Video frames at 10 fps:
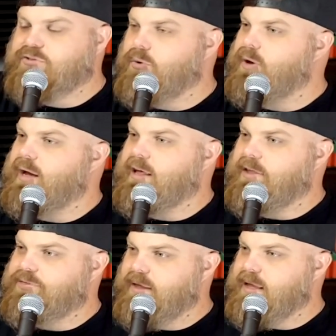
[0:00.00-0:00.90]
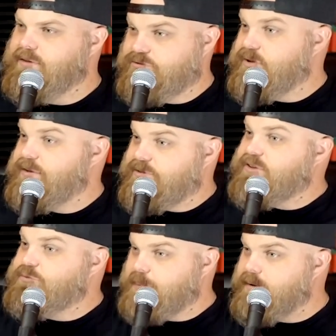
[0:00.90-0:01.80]
so I, I think it's it's
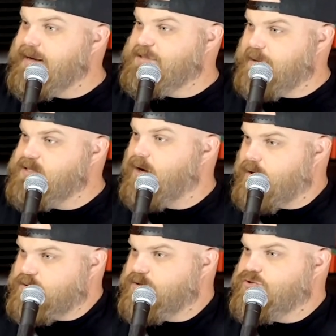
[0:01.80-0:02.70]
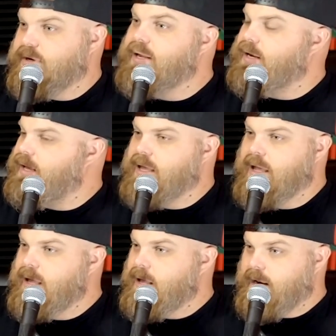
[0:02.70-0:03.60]
experience, but it's also training. Like,
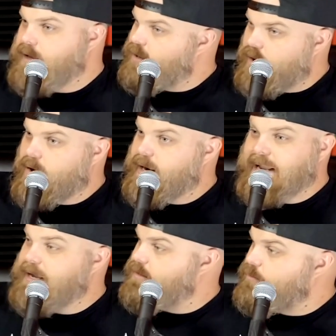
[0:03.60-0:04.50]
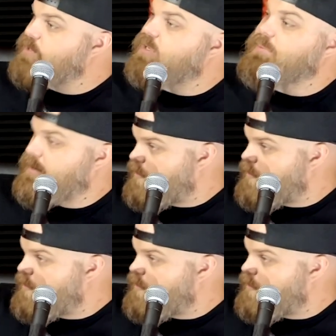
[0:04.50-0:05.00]
like all like I we talked about